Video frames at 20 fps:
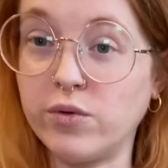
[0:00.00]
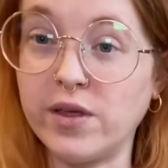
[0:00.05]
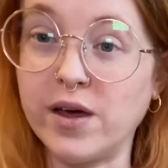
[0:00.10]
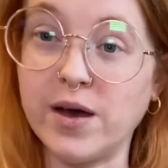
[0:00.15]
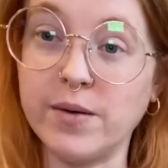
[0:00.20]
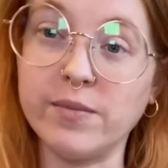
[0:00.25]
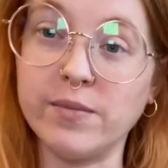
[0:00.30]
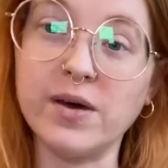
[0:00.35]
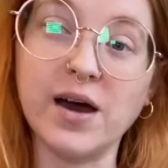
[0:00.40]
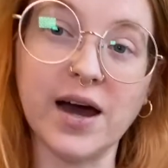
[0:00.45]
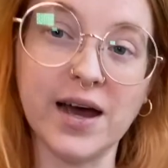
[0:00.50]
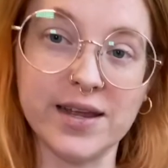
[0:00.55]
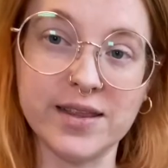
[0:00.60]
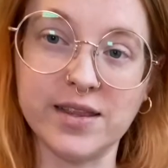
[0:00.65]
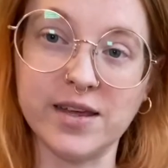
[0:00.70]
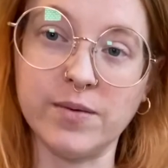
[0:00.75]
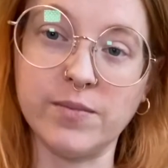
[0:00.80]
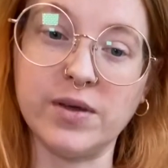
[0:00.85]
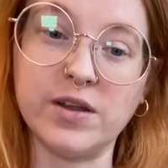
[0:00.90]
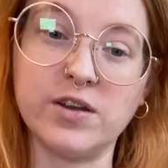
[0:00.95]
them, guide
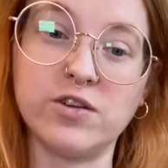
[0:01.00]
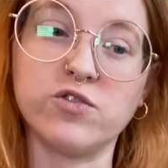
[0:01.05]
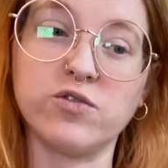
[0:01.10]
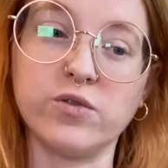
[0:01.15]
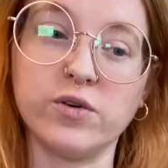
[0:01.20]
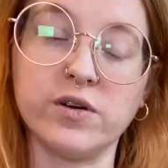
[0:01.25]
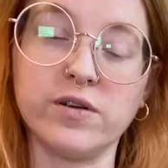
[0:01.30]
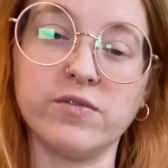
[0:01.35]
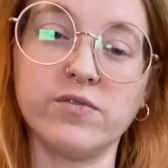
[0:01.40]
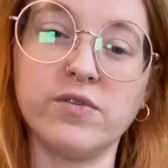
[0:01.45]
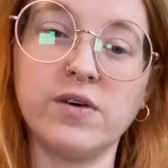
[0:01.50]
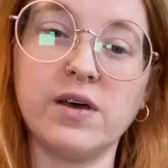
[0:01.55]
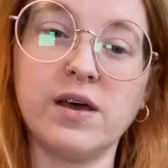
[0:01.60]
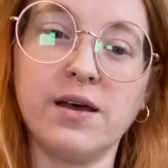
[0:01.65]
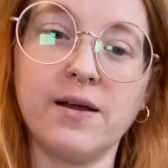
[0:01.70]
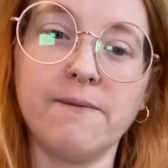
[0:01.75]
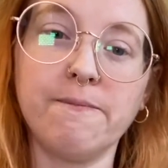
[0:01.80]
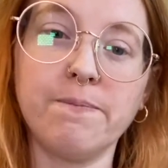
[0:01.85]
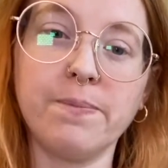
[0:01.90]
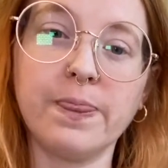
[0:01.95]
them into sort of
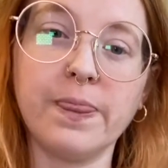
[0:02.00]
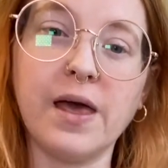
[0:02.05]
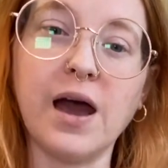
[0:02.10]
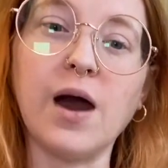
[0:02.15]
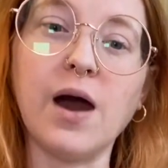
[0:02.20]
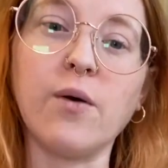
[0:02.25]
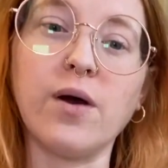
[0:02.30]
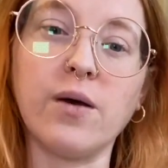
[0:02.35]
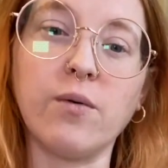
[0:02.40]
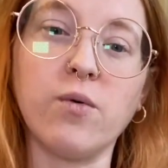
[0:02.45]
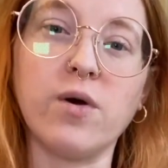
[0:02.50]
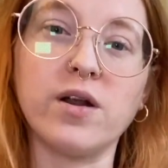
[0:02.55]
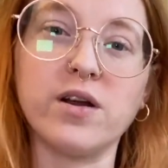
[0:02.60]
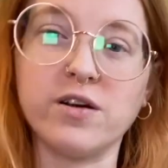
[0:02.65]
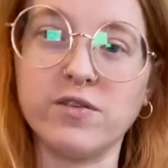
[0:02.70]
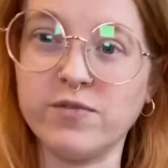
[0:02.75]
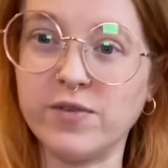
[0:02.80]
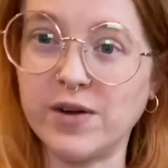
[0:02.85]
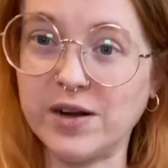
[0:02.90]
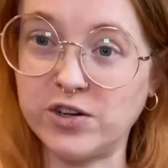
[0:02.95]
how I want
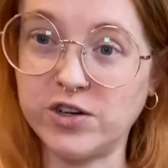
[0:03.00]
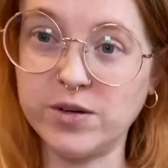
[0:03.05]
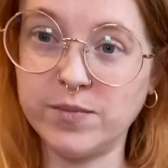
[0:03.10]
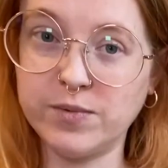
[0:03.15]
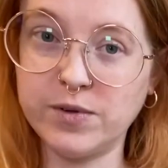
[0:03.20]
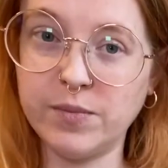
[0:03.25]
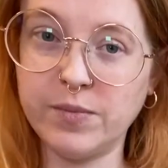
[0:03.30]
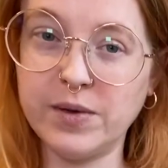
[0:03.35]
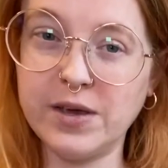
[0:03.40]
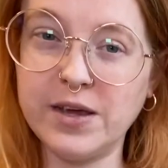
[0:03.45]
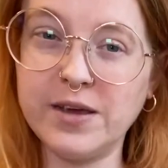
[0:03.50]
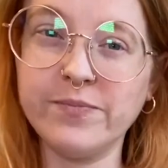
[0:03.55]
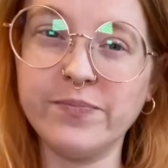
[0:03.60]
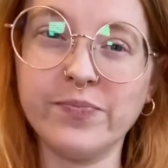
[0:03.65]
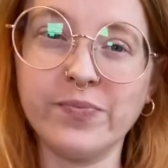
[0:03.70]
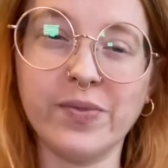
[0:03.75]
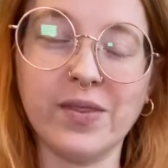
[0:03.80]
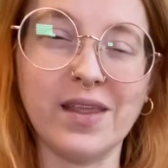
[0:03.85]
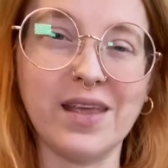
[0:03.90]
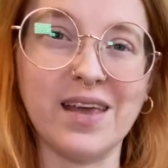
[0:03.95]
our friendship to be
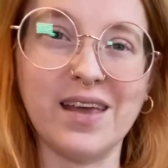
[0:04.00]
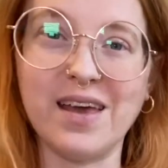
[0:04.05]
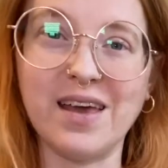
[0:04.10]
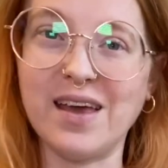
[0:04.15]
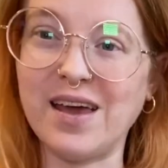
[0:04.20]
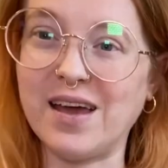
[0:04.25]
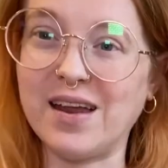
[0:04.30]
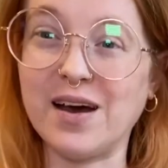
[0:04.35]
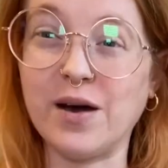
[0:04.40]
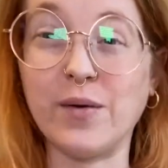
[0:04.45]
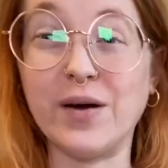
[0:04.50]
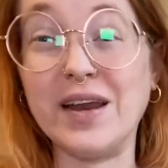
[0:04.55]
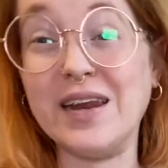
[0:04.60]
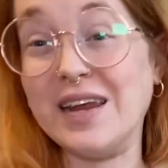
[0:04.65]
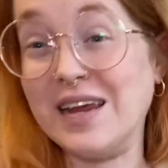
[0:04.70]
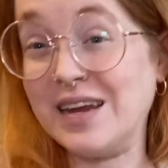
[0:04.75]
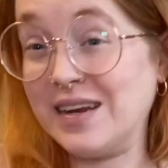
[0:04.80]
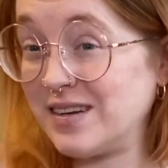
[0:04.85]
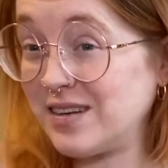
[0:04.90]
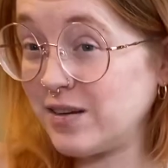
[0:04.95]
and how I
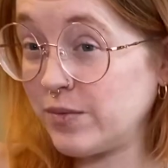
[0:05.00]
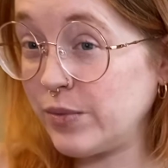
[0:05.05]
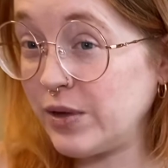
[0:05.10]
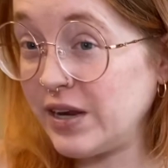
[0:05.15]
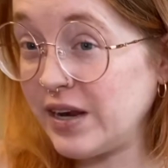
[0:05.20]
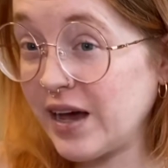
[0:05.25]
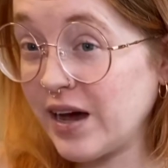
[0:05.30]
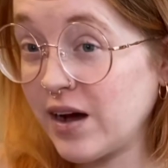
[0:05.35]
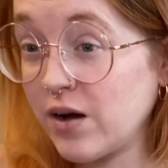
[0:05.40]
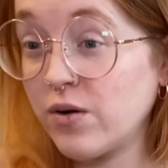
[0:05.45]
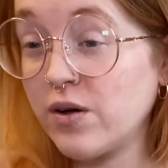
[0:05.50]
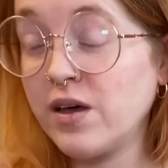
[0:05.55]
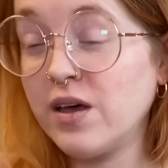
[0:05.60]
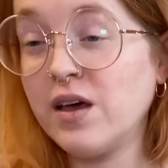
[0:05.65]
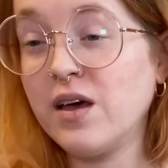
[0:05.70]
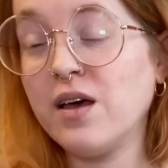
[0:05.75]
need it to be now.